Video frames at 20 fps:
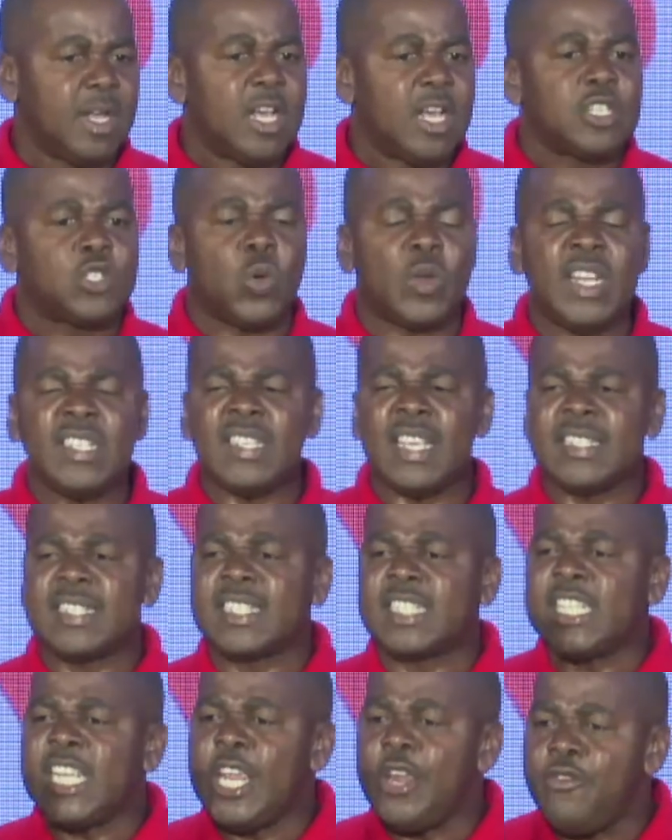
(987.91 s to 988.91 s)
So this is
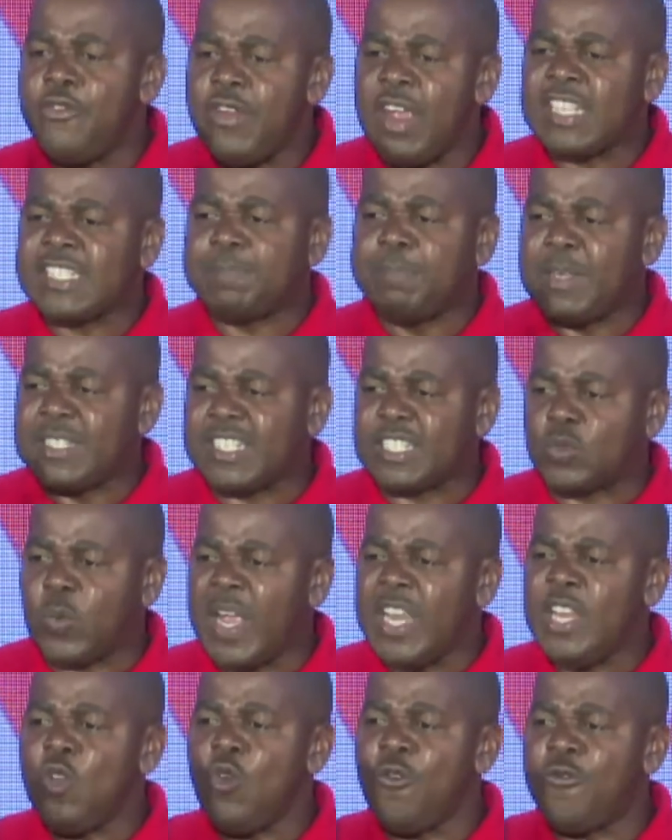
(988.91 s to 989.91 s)
serious business.
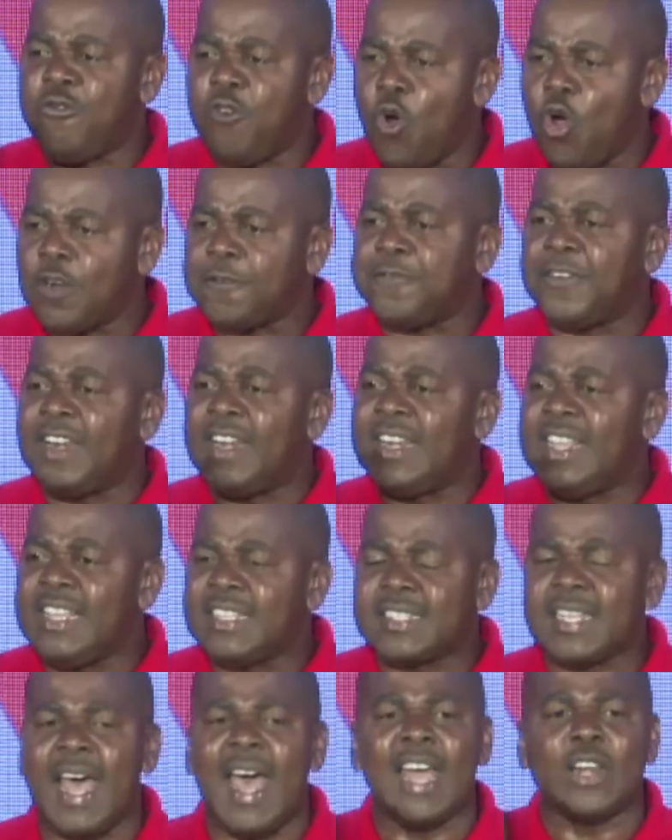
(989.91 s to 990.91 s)
When you vote for
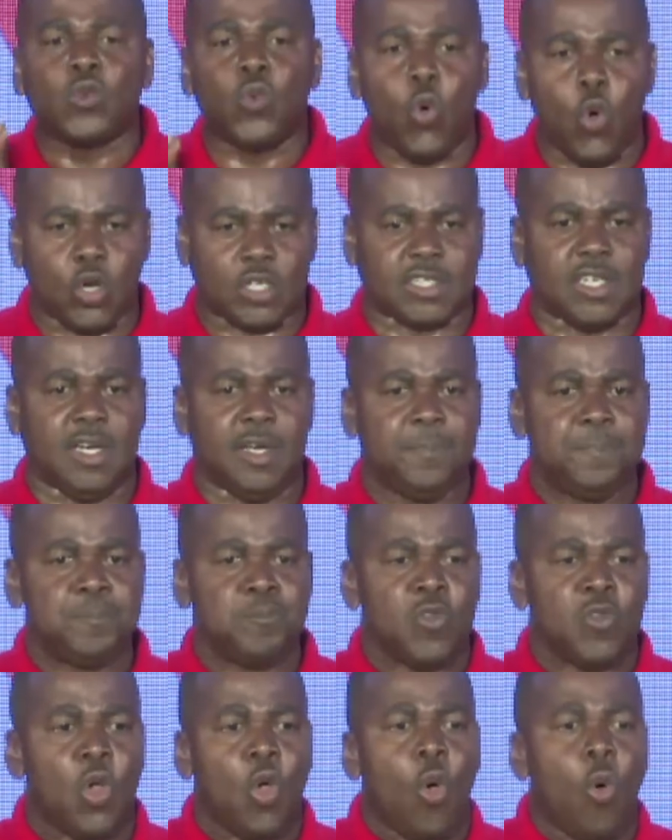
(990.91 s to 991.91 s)
Lisa Atwater,
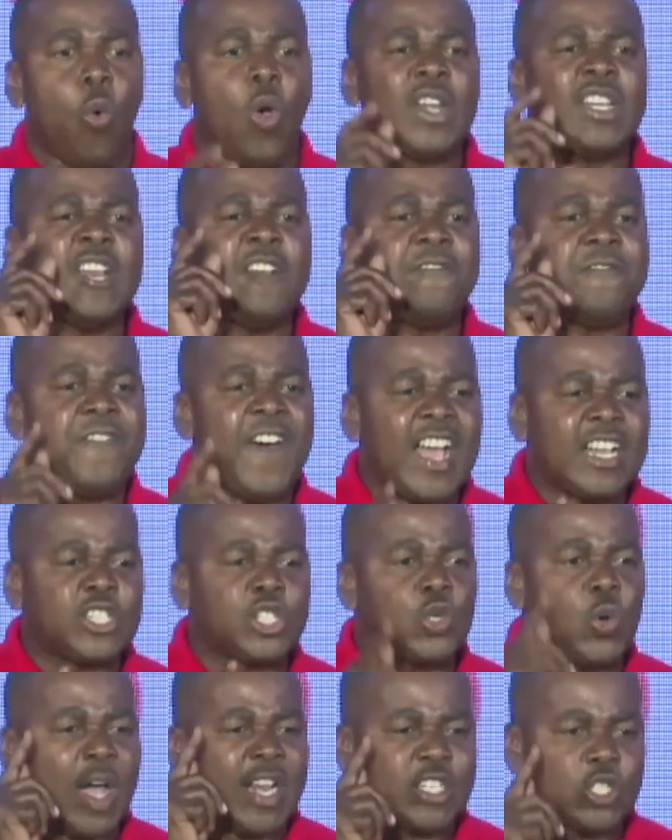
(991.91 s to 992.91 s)
what in fact
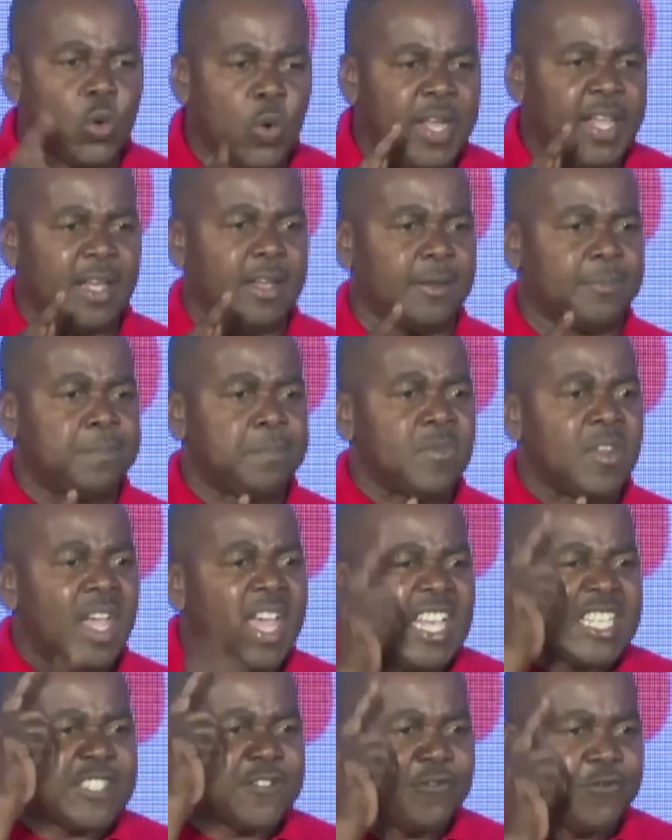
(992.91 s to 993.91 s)
you are doing
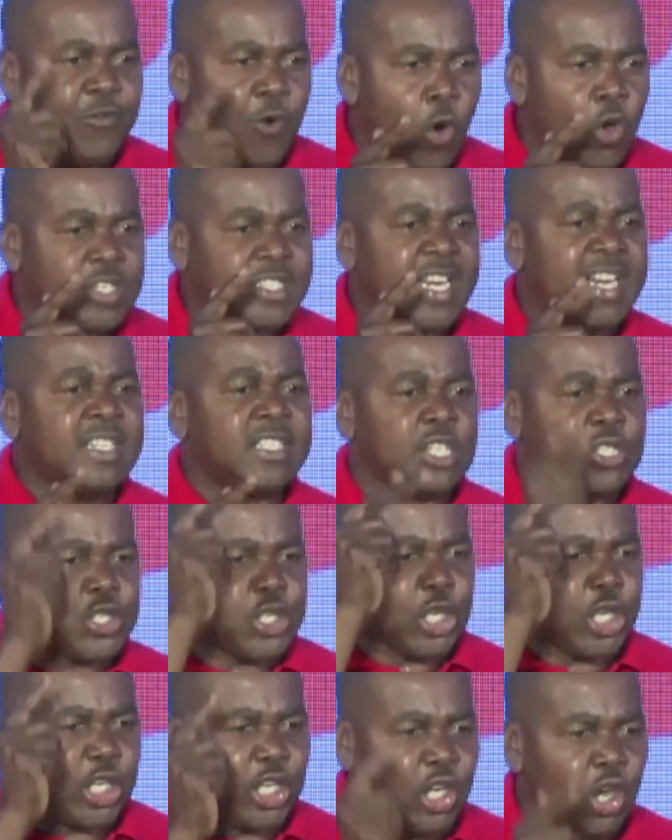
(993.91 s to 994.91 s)
is voting to
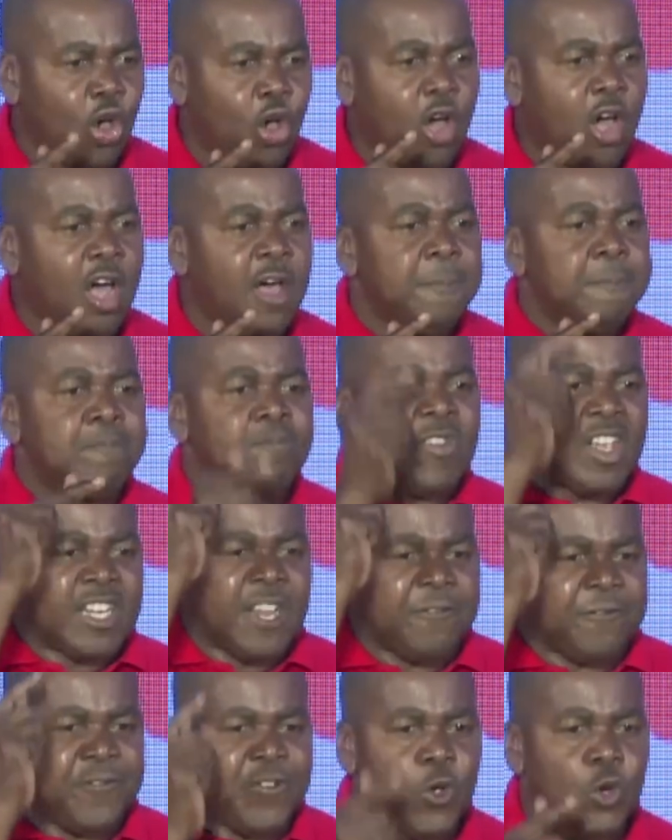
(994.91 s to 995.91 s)
secure the
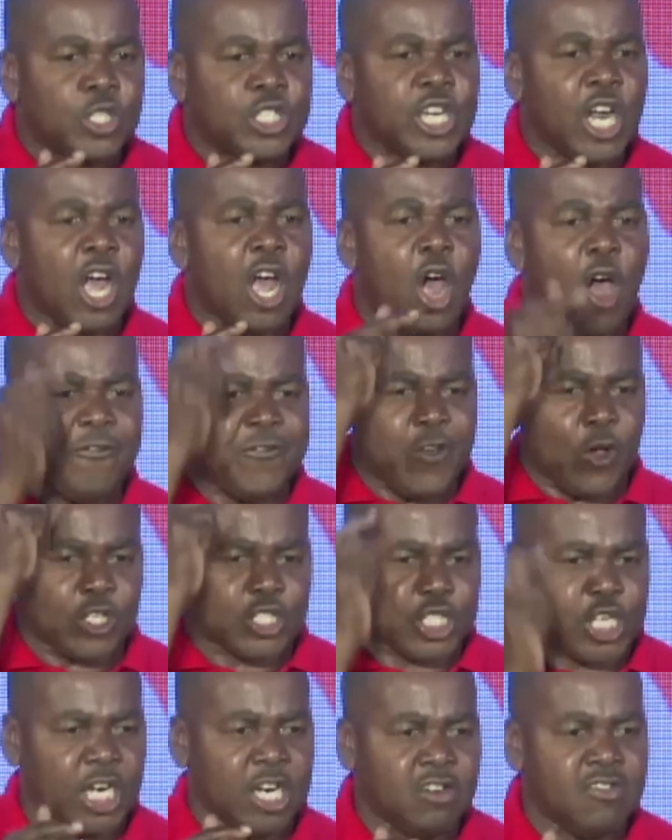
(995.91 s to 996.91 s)
future of your
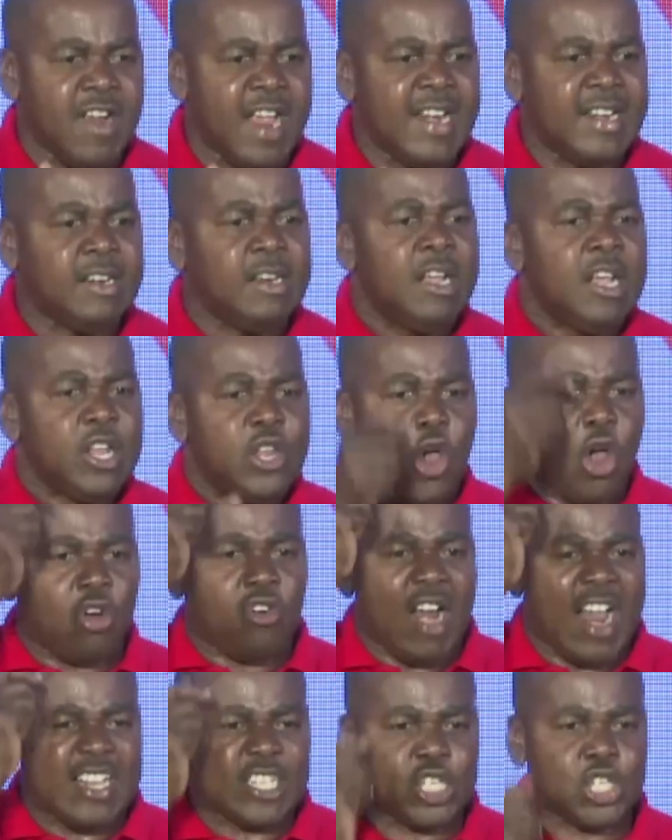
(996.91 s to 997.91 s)
children, your
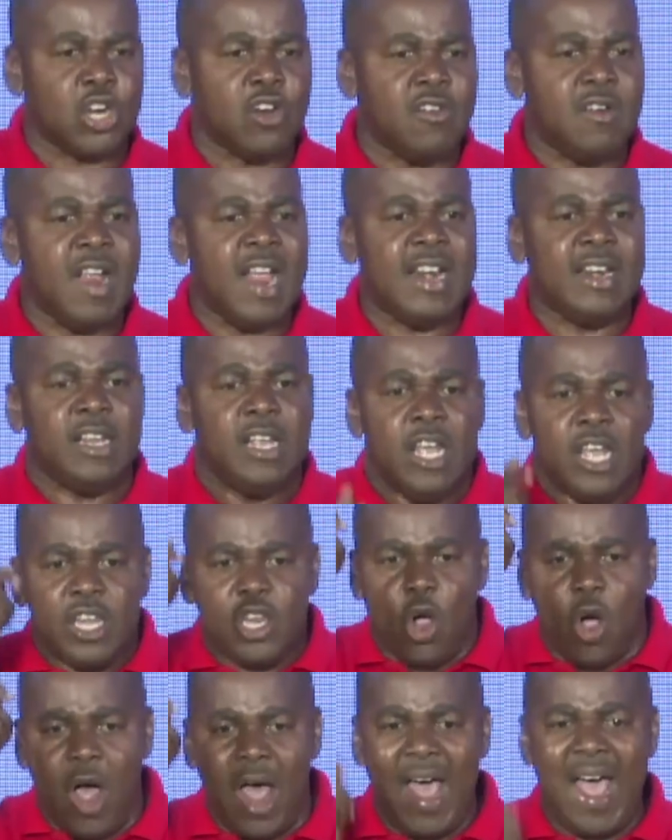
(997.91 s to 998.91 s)
grandchildren,
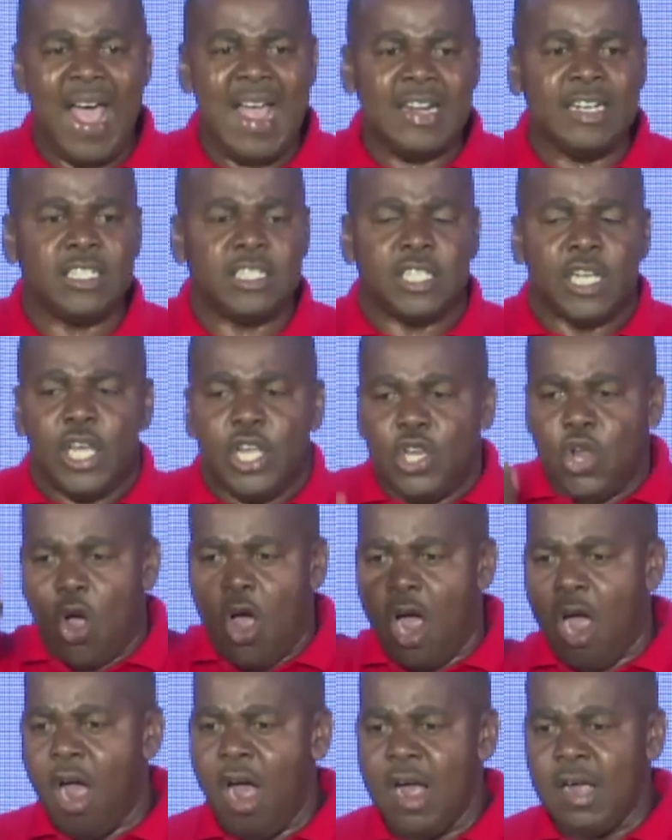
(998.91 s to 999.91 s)
your aunt, your
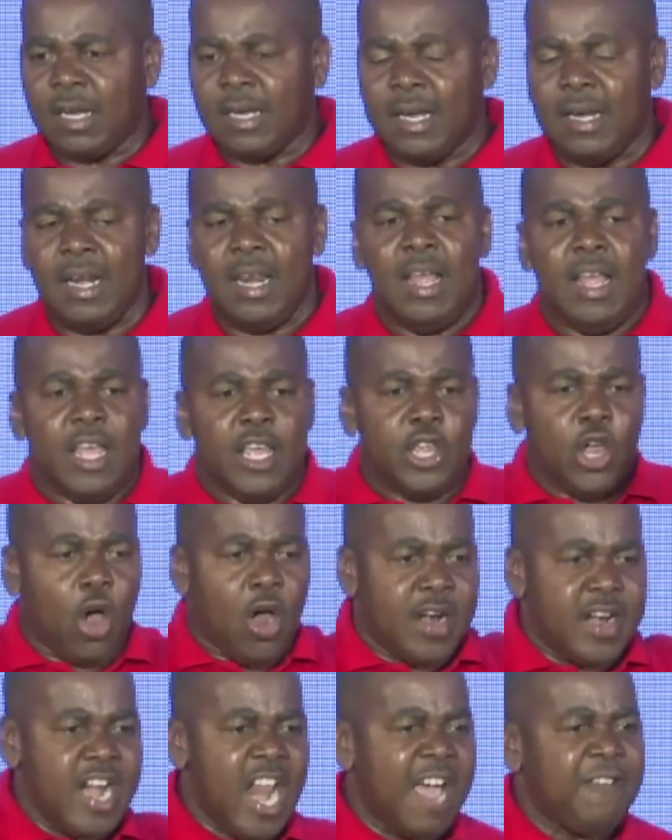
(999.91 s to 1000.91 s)
uncle, your
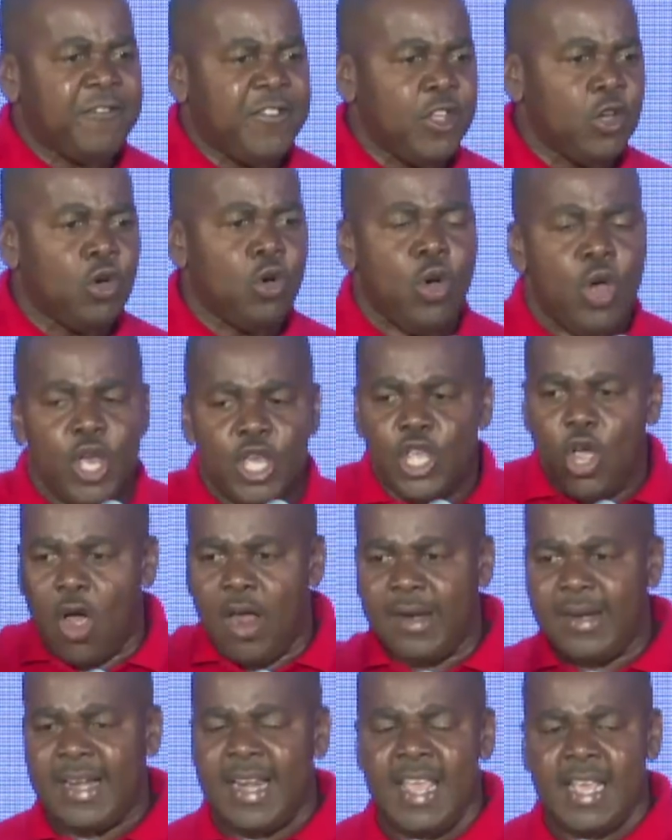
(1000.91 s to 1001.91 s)
nephew, your
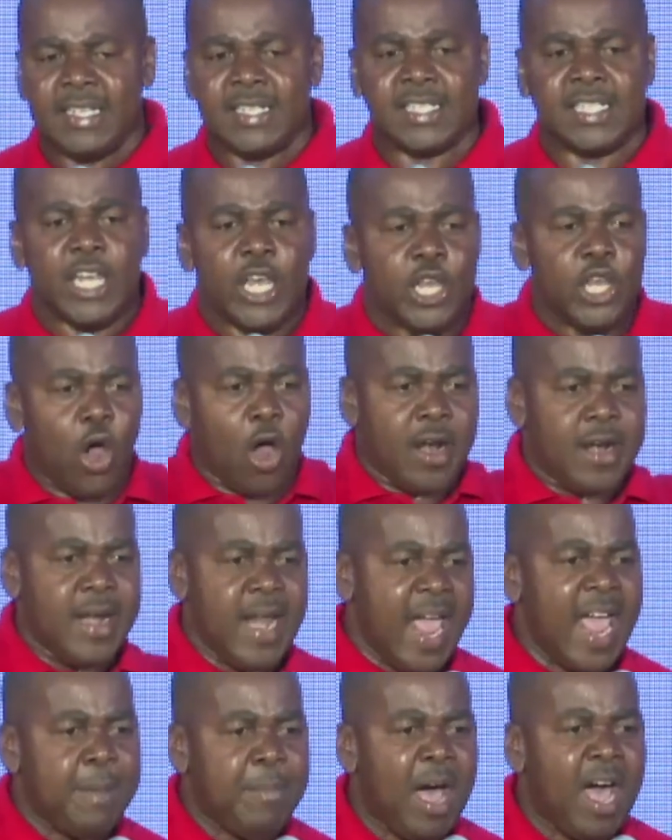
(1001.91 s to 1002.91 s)
niece, your
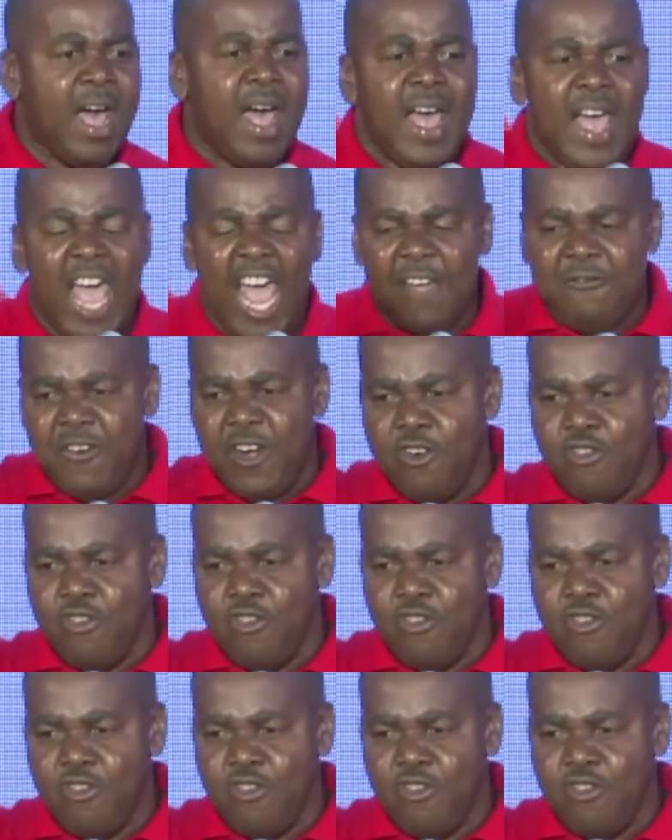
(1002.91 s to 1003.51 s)
neighbor, every